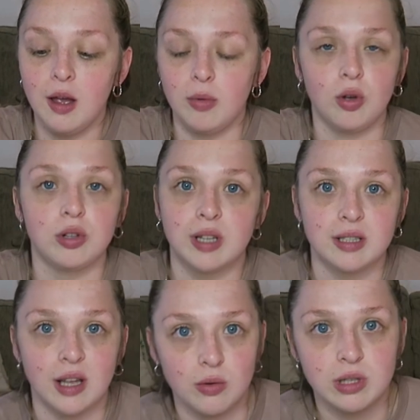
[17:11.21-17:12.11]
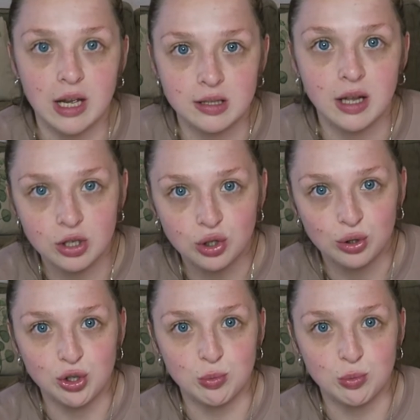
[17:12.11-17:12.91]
because this house is literally too